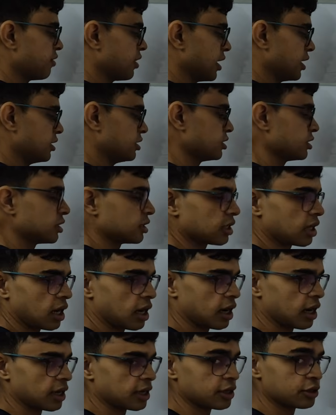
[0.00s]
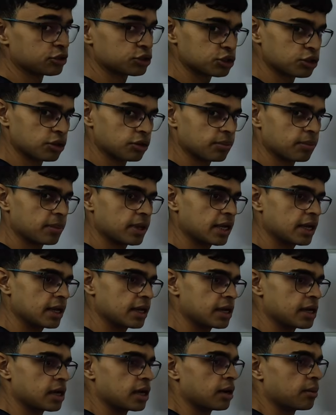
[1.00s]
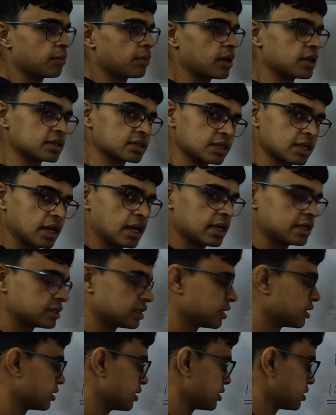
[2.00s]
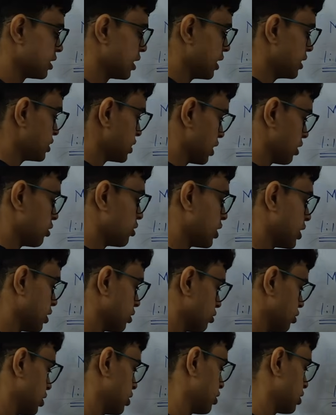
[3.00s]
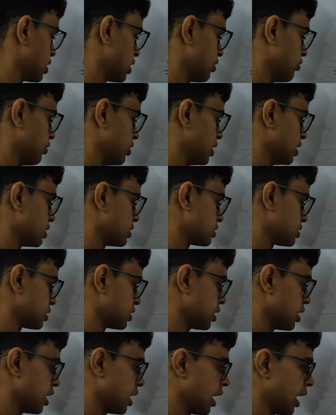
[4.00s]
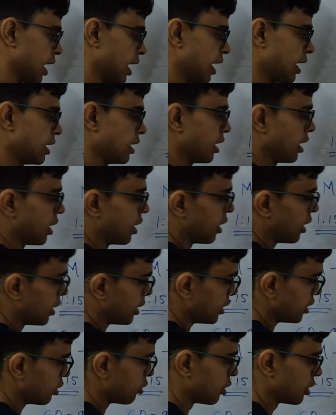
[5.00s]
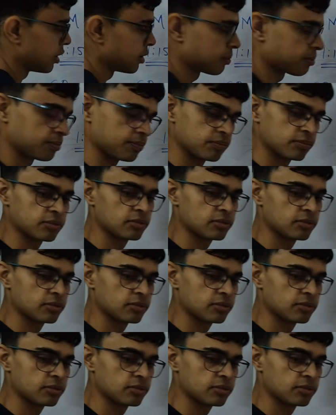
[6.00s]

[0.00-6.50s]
range. You should be personalizing this range according to your convenience and your